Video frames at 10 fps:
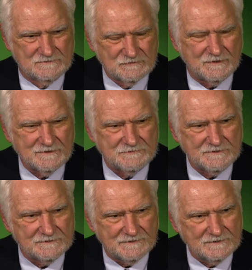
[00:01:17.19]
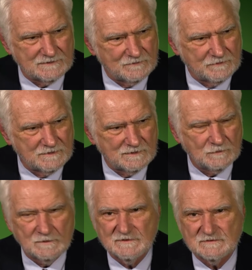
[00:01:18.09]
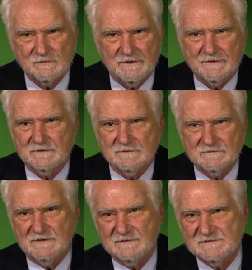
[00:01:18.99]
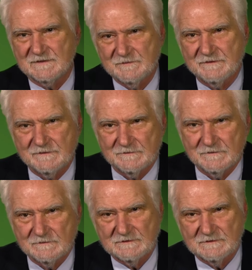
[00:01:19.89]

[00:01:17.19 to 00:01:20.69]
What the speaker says: try to figure out, were there moments when I could have done something or